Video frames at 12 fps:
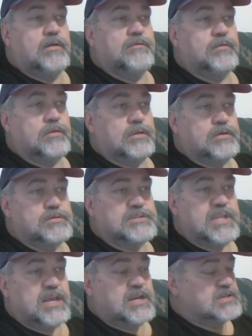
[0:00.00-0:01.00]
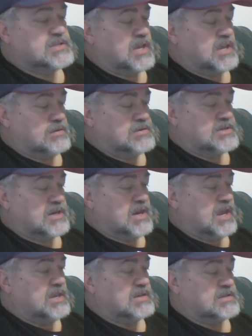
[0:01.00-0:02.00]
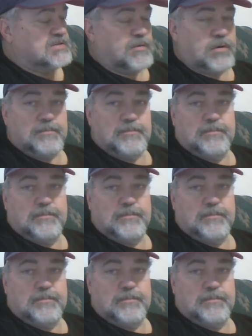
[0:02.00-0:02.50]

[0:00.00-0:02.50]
for the ustedes, ellos, and ellas form.